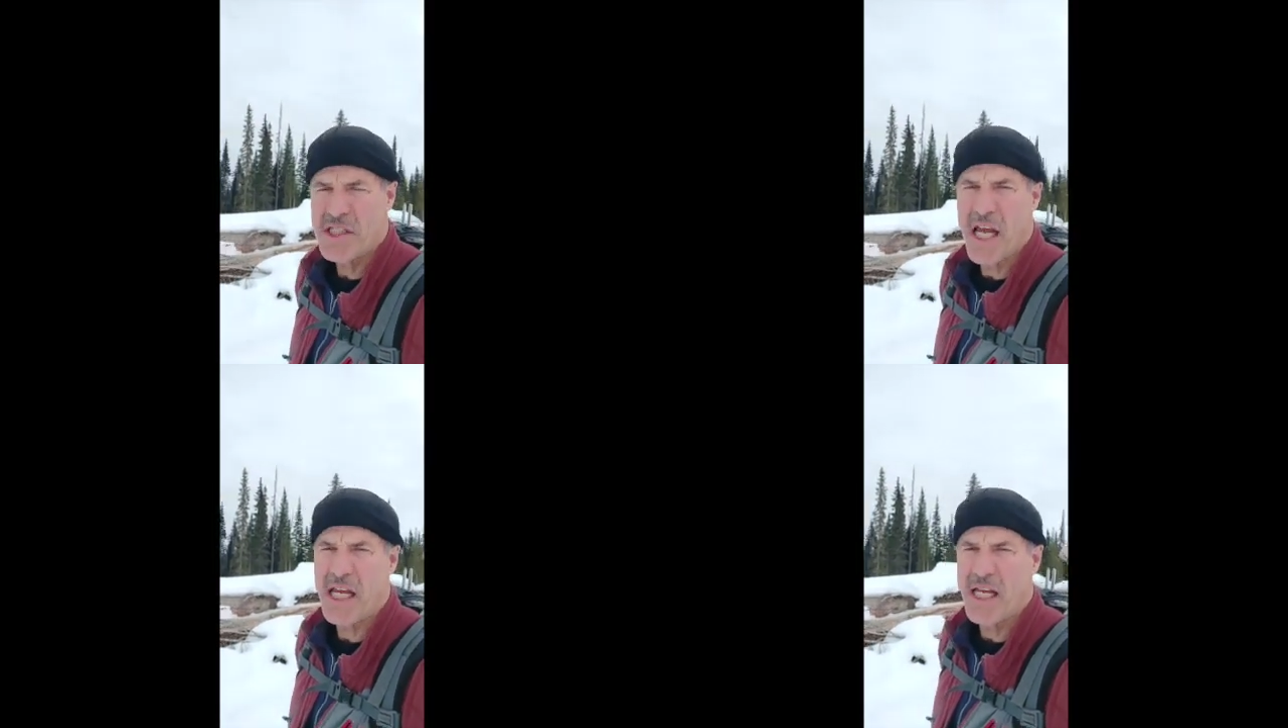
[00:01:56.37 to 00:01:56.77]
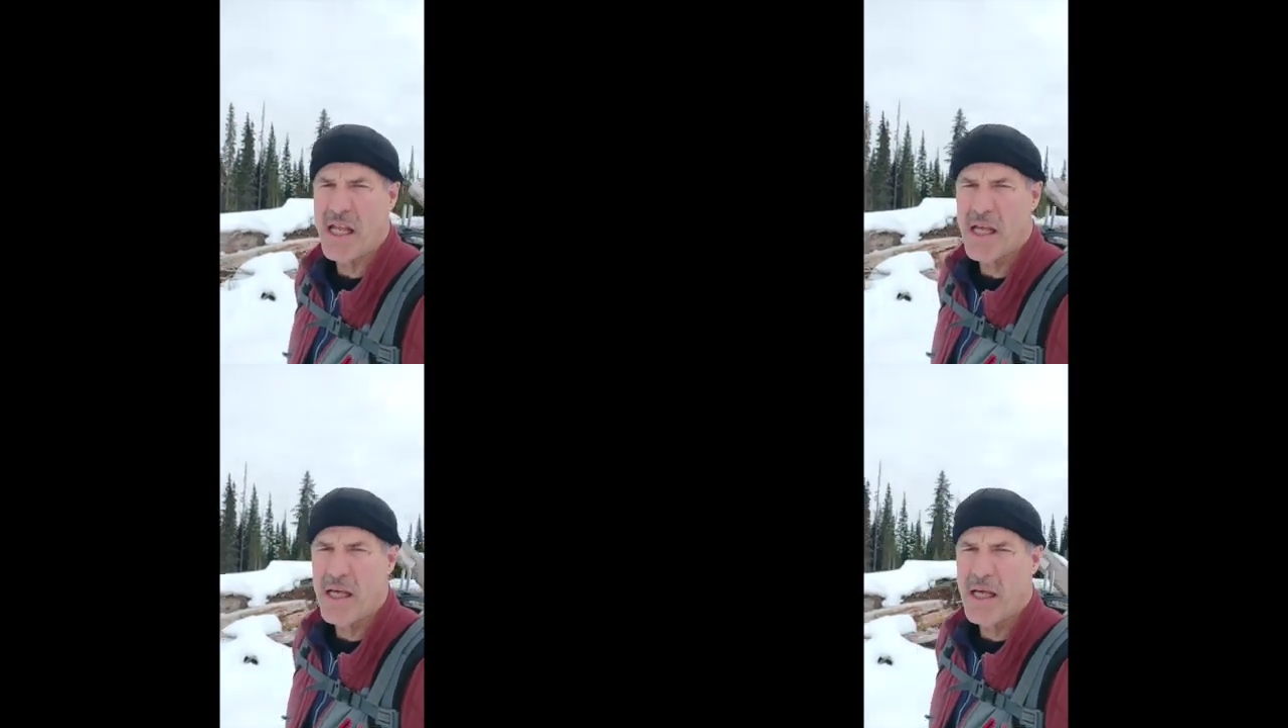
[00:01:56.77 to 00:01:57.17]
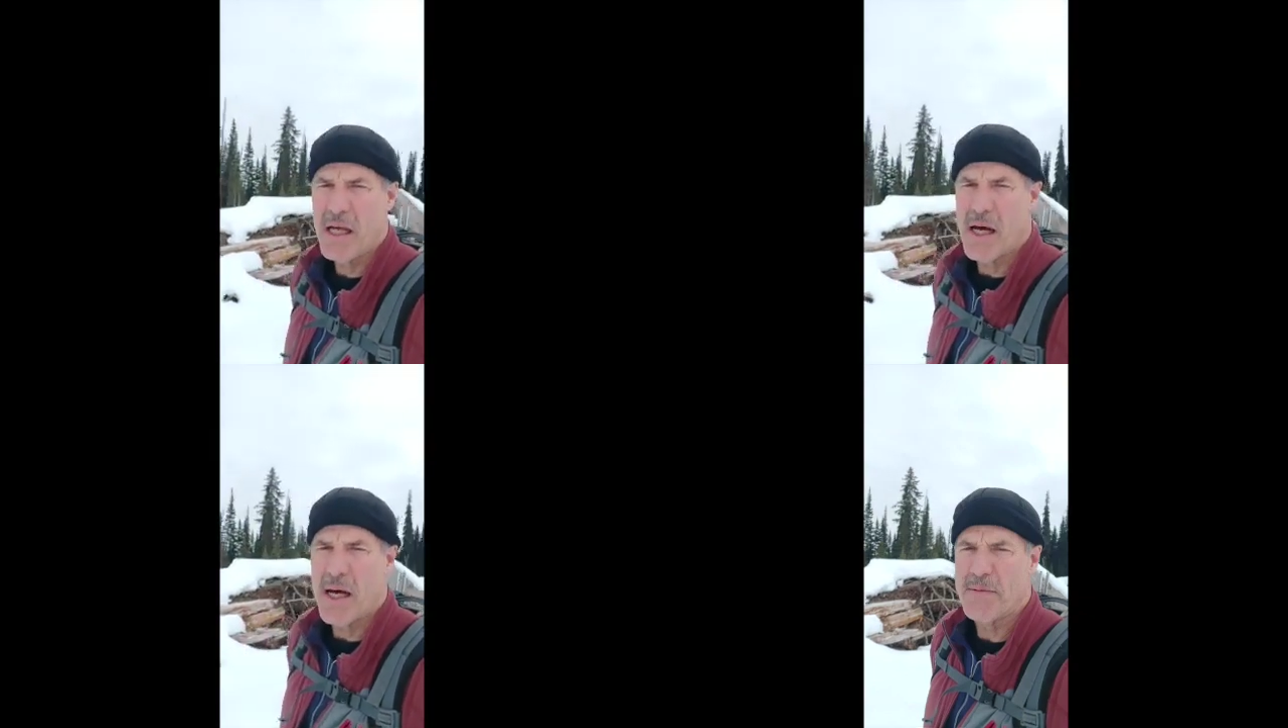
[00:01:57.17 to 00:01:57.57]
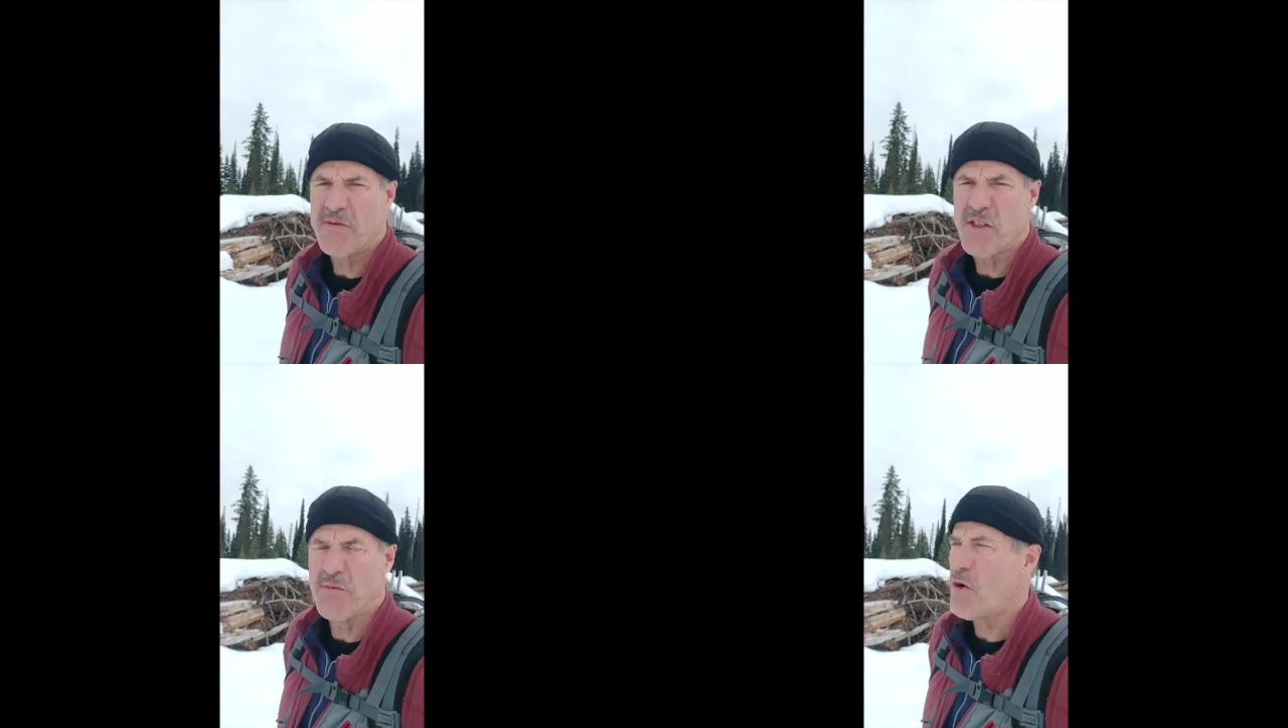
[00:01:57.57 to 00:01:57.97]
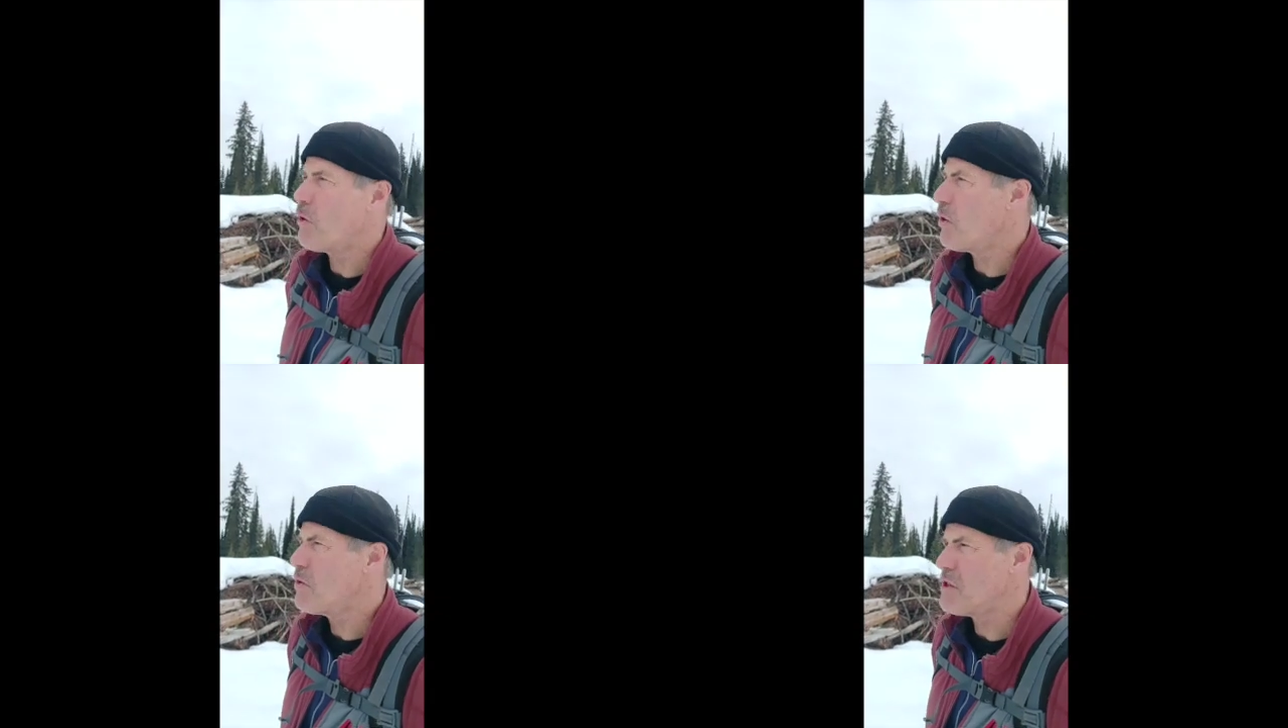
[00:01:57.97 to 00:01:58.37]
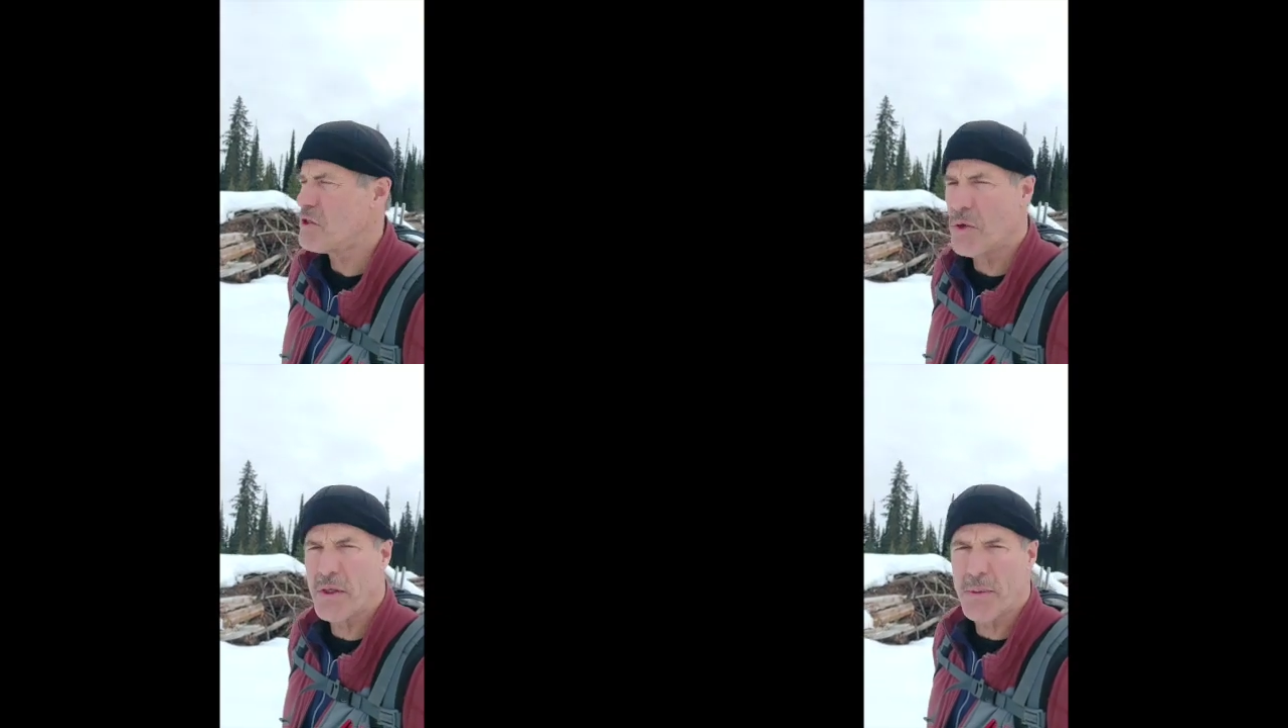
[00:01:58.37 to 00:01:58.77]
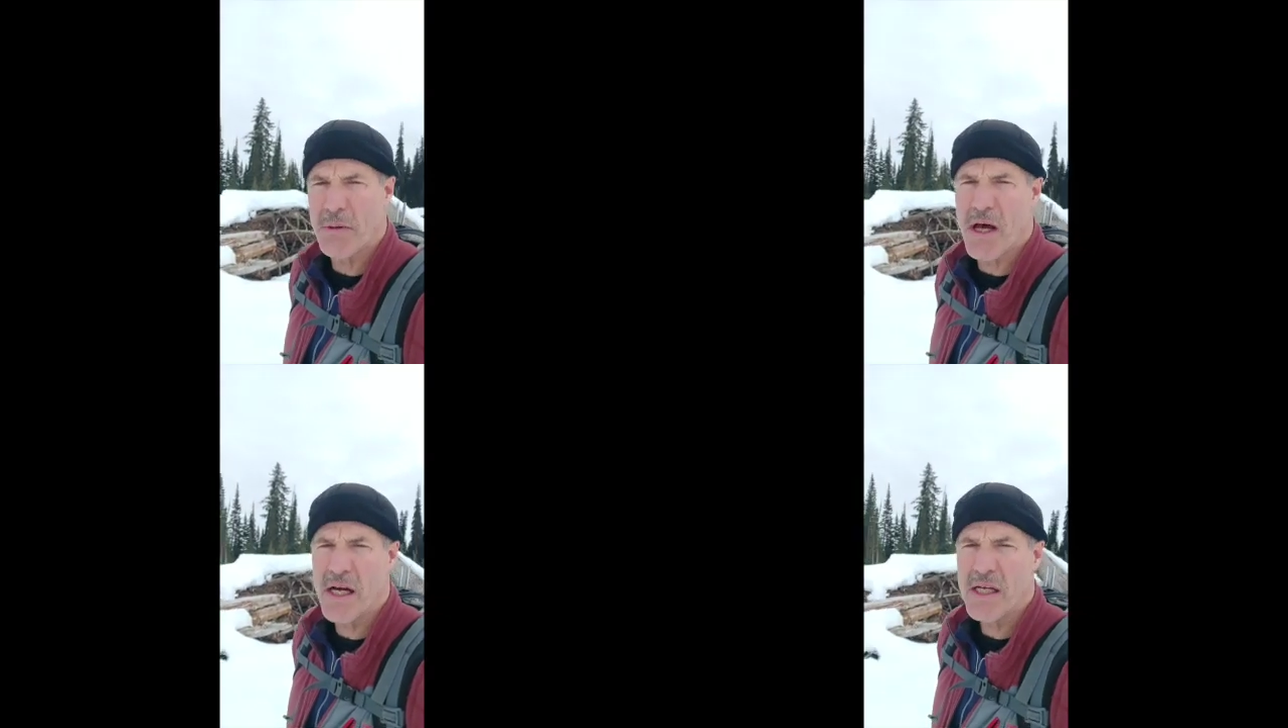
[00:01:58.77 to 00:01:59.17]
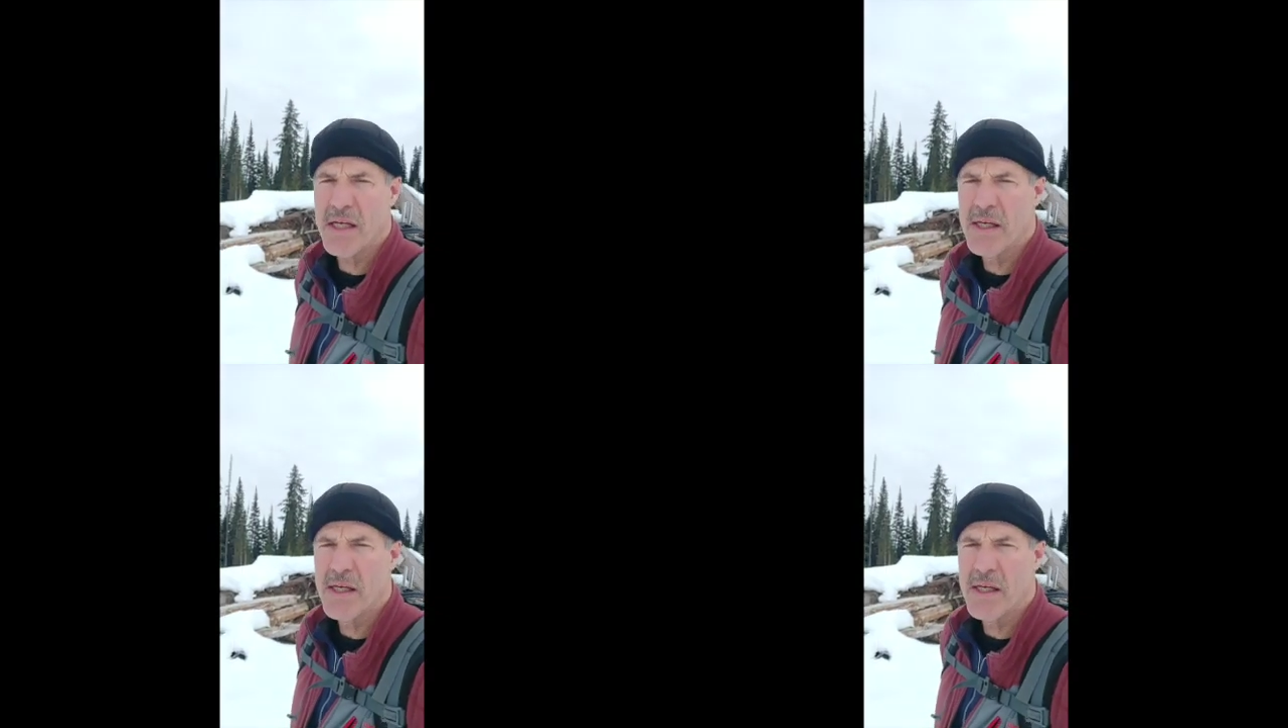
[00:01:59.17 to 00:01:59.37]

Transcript: taking some photos and touring the block.